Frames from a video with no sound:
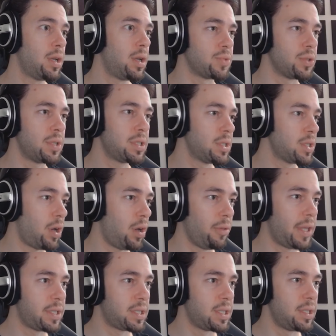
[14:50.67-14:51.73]
So this is all
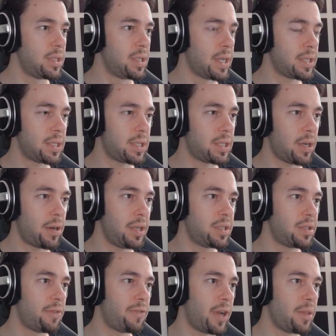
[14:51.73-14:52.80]
that's necessary to
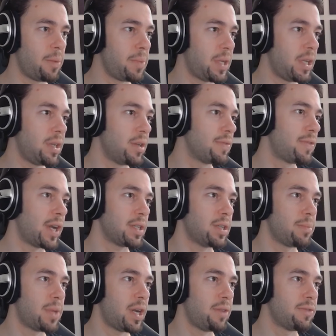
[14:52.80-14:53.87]
define the P. In fact,
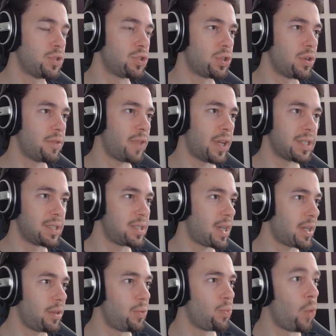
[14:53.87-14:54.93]
I'm not even sure if that's
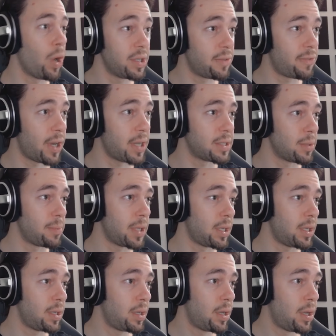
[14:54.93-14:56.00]
exactly what defines the
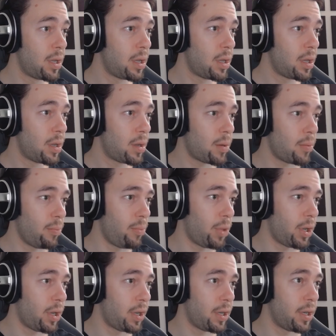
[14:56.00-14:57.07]
P.
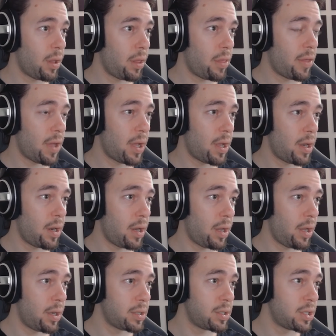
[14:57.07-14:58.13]
But then
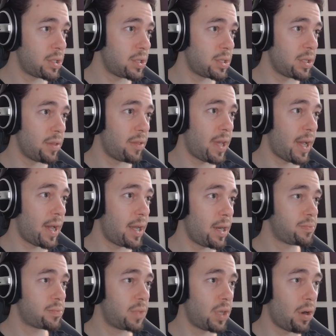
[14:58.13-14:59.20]
in addition to
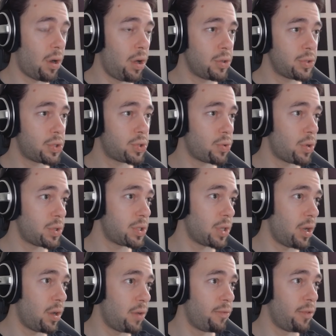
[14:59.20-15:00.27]
that, there are all sorts
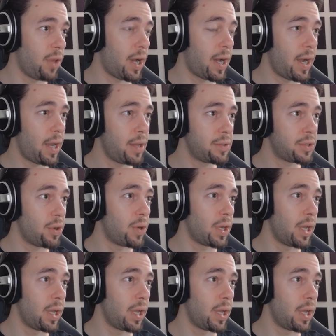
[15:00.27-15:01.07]
of lines going